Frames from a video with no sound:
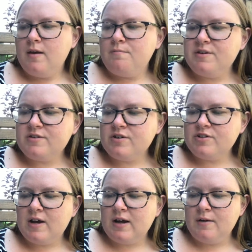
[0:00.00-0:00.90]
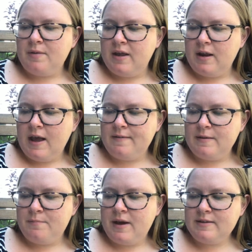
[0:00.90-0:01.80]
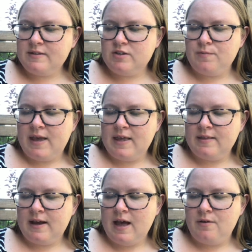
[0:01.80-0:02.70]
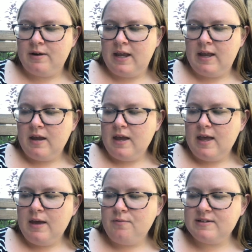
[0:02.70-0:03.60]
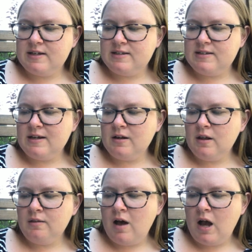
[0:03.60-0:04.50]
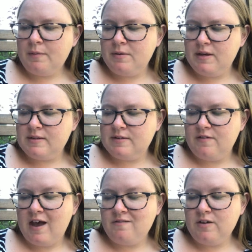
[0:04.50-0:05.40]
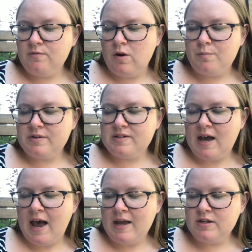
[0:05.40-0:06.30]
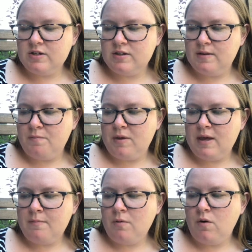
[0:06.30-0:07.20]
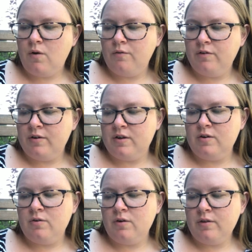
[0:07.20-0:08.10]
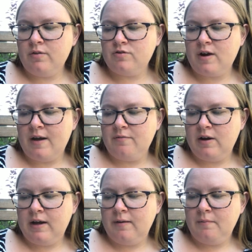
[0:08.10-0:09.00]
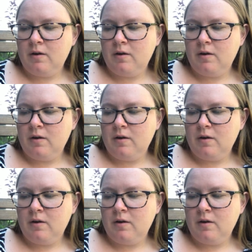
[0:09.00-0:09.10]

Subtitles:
Mr. Zuckerman had the best swing in the county. It was a single long piece of heavy rope tied to the beam over the north driveway.